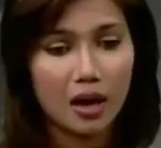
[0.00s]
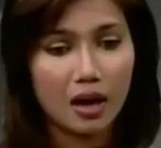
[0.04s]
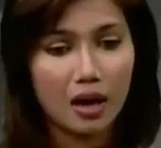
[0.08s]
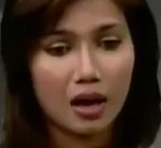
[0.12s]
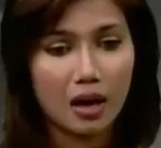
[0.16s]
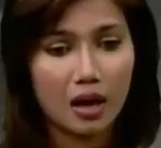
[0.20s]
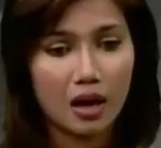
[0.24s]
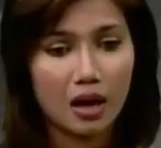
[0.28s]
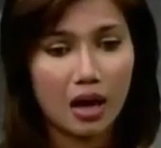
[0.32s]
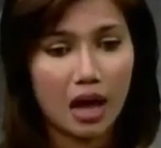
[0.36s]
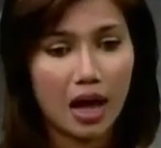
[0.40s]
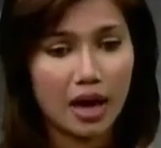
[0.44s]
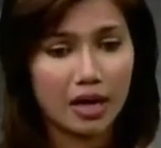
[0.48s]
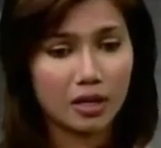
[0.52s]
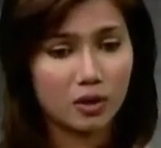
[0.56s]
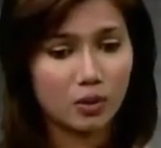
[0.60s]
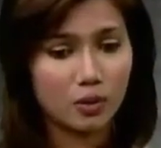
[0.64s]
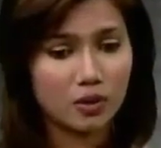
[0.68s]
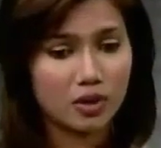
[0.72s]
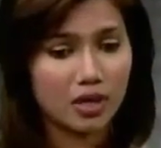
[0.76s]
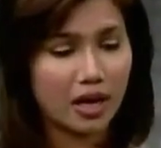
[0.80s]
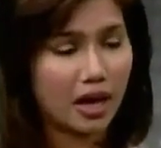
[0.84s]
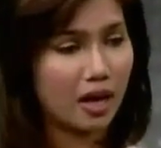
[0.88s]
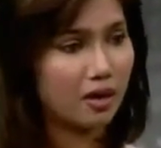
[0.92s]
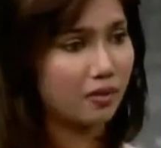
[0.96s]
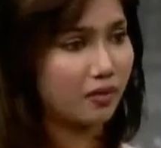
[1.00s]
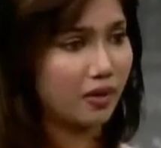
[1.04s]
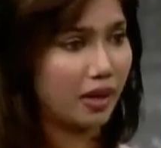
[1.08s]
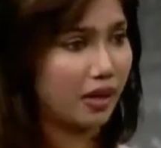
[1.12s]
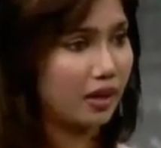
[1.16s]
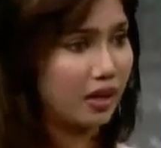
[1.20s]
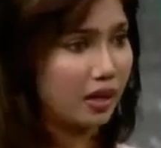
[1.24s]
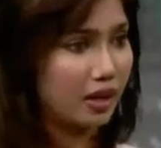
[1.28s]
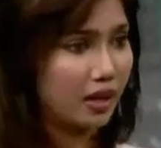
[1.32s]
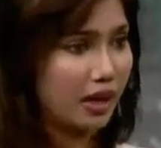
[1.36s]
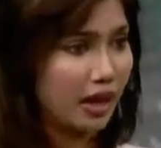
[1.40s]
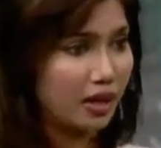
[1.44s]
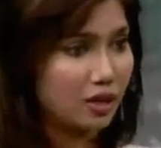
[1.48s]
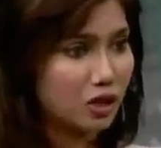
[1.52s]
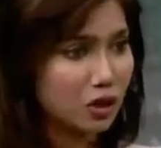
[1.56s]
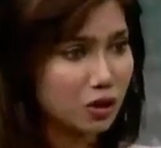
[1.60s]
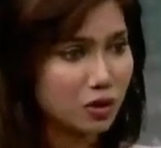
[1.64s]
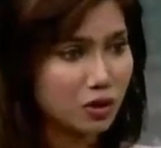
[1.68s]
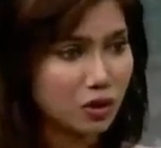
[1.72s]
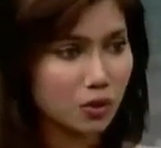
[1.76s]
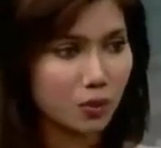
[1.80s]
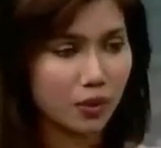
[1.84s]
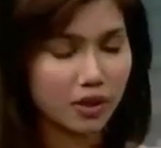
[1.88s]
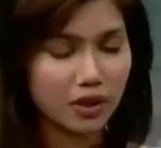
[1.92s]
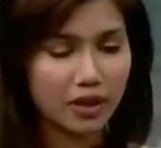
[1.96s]
Uh, I don't have any
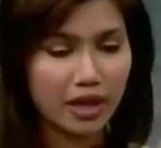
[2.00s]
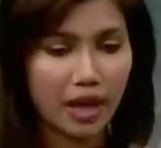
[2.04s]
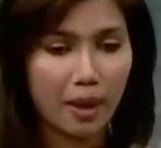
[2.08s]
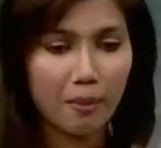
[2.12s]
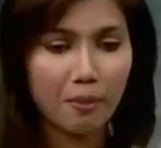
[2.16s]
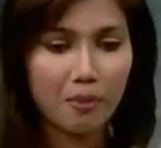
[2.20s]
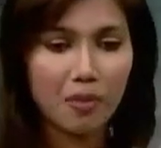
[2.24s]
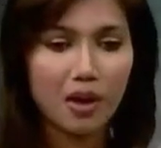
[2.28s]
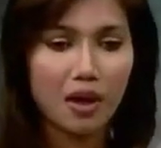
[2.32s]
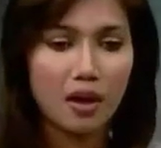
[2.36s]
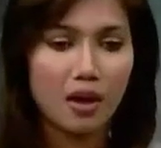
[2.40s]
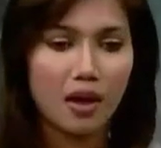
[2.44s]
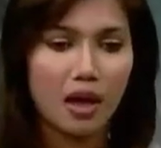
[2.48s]
connections with them.